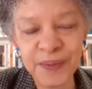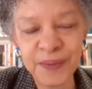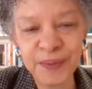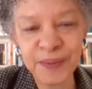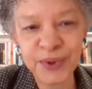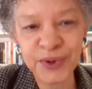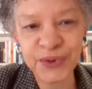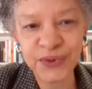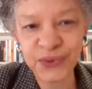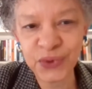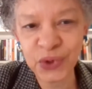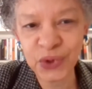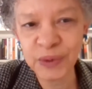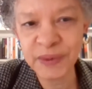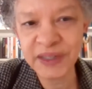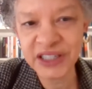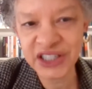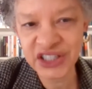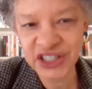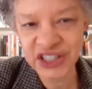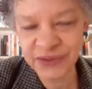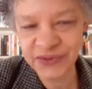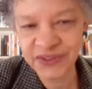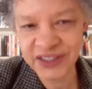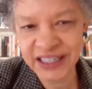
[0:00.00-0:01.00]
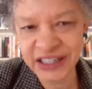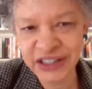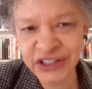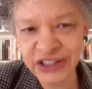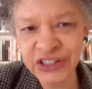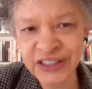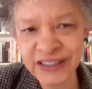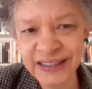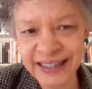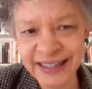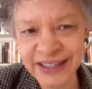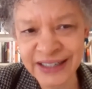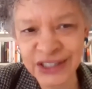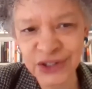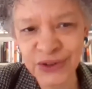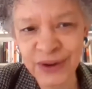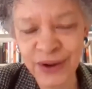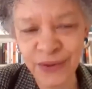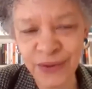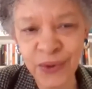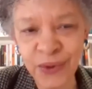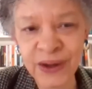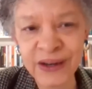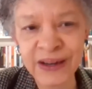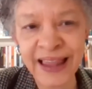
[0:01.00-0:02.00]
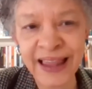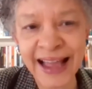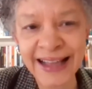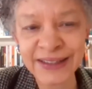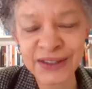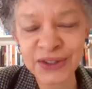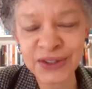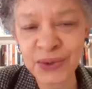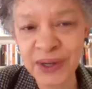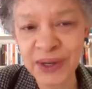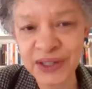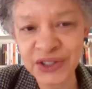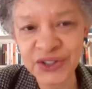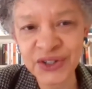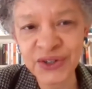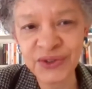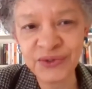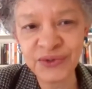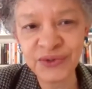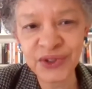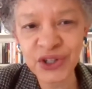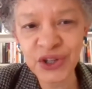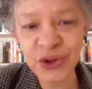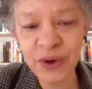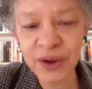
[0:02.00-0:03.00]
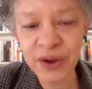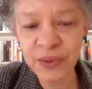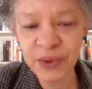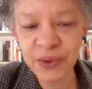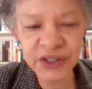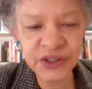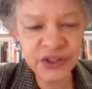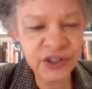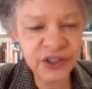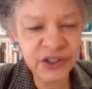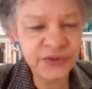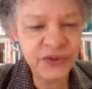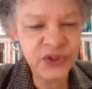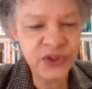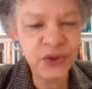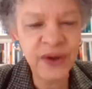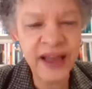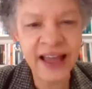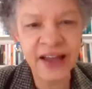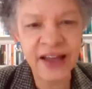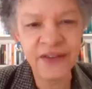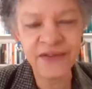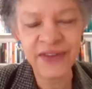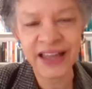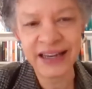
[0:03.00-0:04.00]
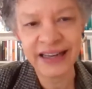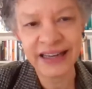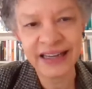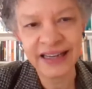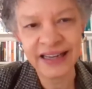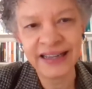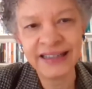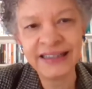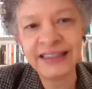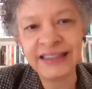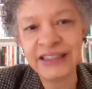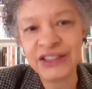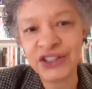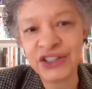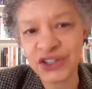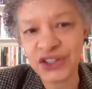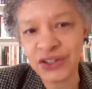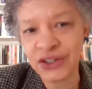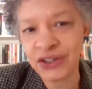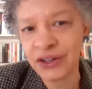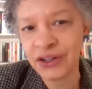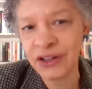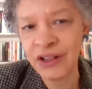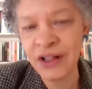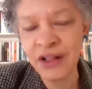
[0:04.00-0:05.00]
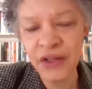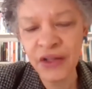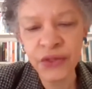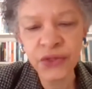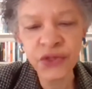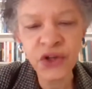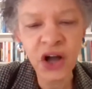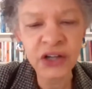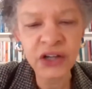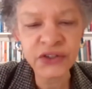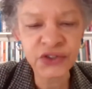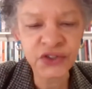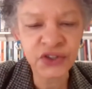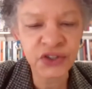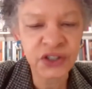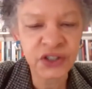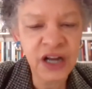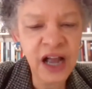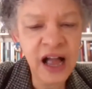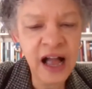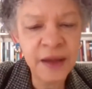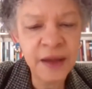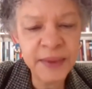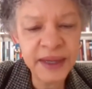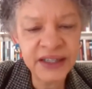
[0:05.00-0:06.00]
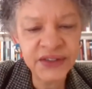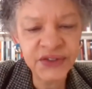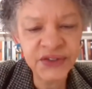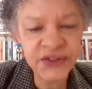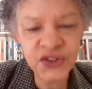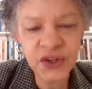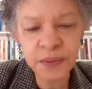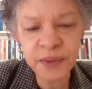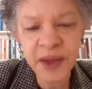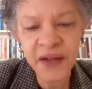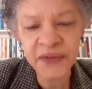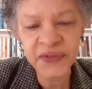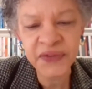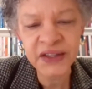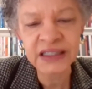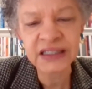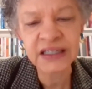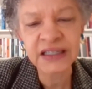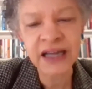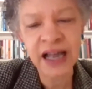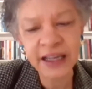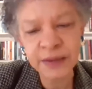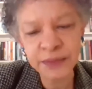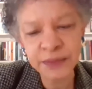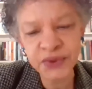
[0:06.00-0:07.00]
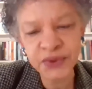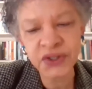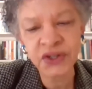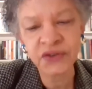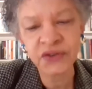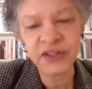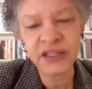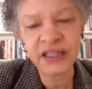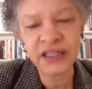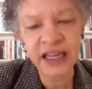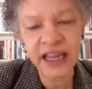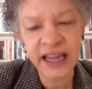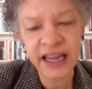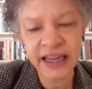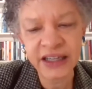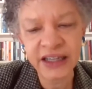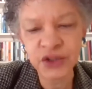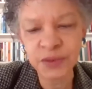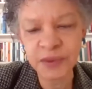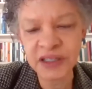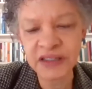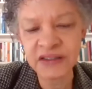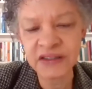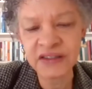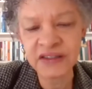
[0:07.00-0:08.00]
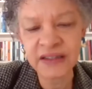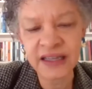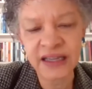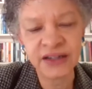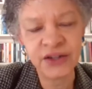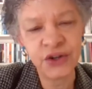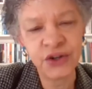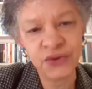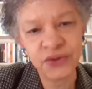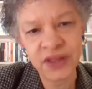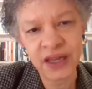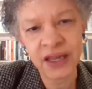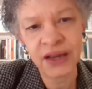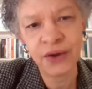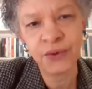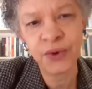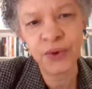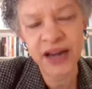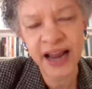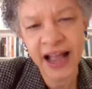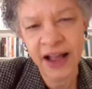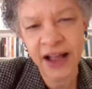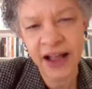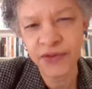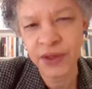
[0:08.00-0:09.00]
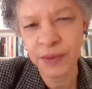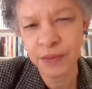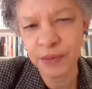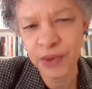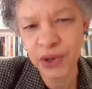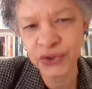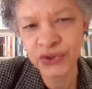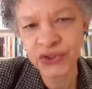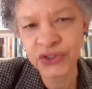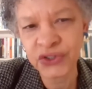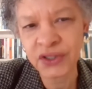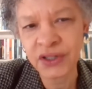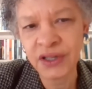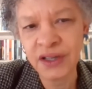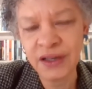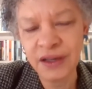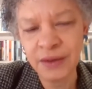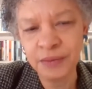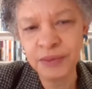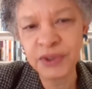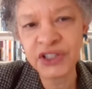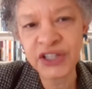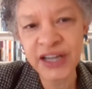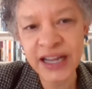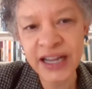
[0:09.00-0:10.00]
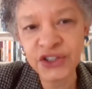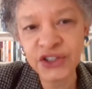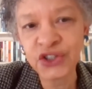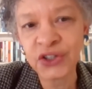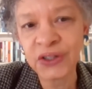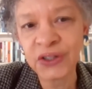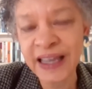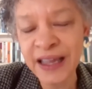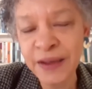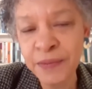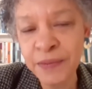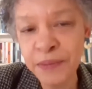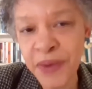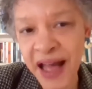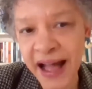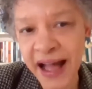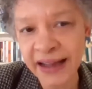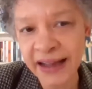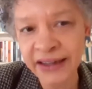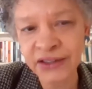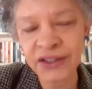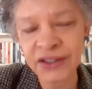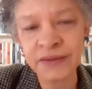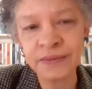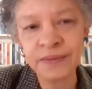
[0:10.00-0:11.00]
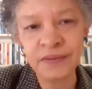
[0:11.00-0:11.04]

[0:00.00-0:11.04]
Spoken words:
Before we shift gears, because I do have one last question for you, I wonder if you have any additional thoughts or comments about the types of engagements that you think would have the most potential impact